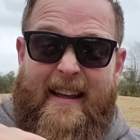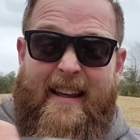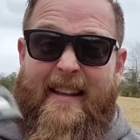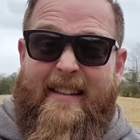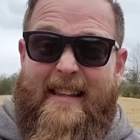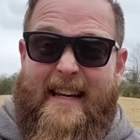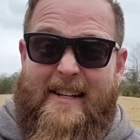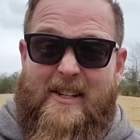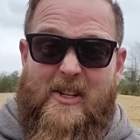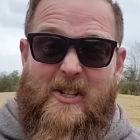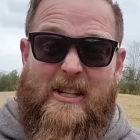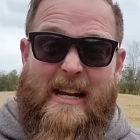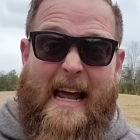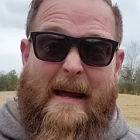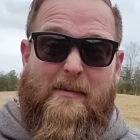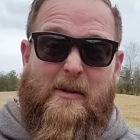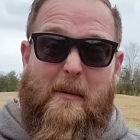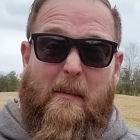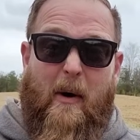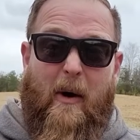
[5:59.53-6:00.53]
that just
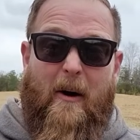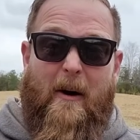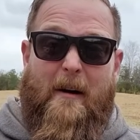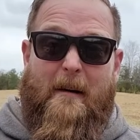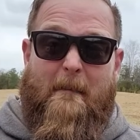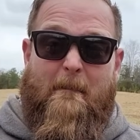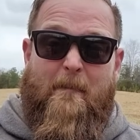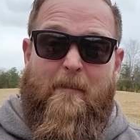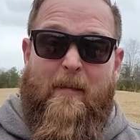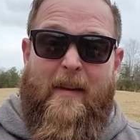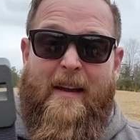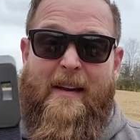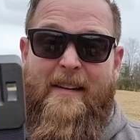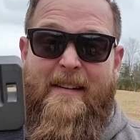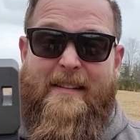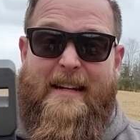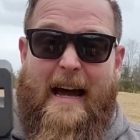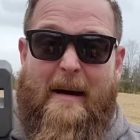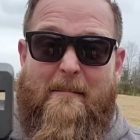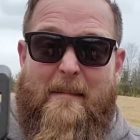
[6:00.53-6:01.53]
snaps apart. It's
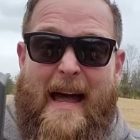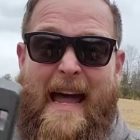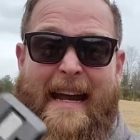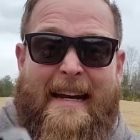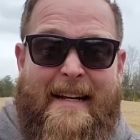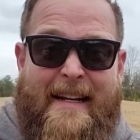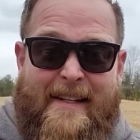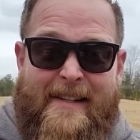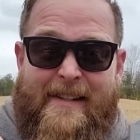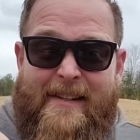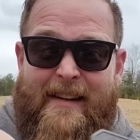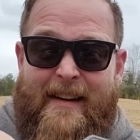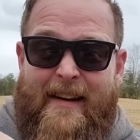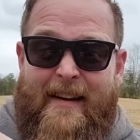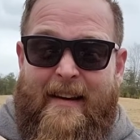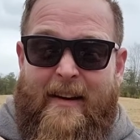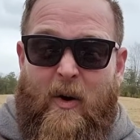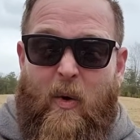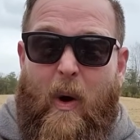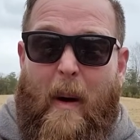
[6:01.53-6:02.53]
got magnets.
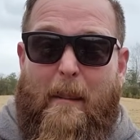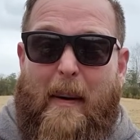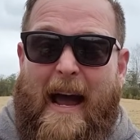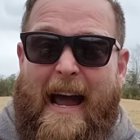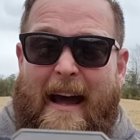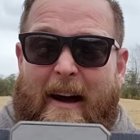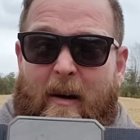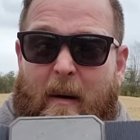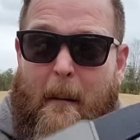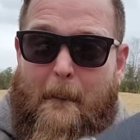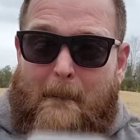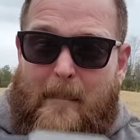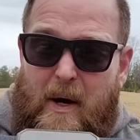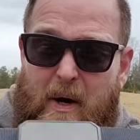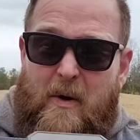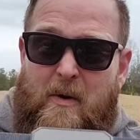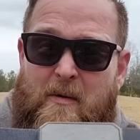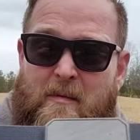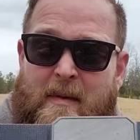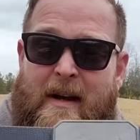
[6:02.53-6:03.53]
Wha-pow,
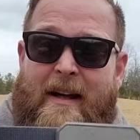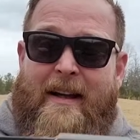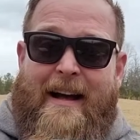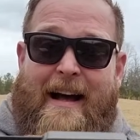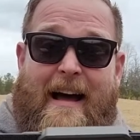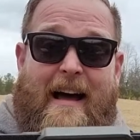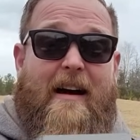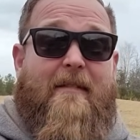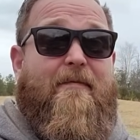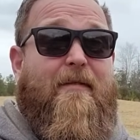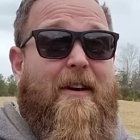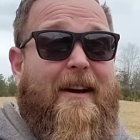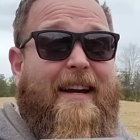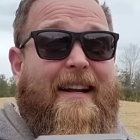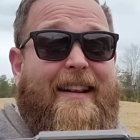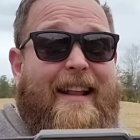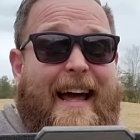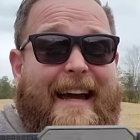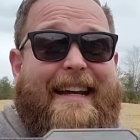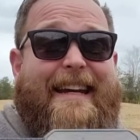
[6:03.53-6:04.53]
boom. I
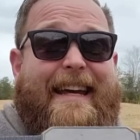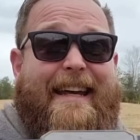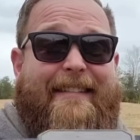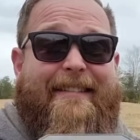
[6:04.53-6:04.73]
freaking like it.